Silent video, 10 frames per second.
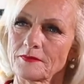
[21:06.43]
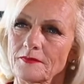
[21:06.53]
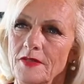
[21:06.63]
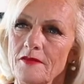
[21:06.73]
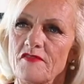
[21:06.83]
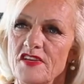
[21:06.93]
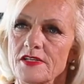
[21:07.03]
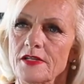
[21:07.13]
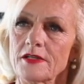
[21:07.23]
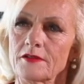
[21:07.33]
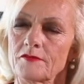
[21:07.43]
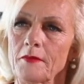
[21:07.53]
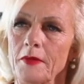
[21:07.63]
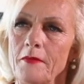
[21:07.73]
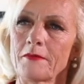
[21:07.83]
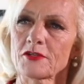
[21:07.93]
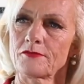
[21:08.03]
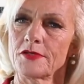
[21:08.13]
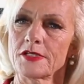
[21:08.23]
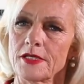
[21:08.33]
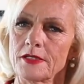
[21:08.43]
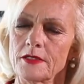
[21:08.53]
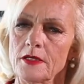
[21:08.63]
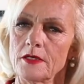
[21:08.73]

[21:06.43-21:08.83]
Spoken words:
They visit, family members visit.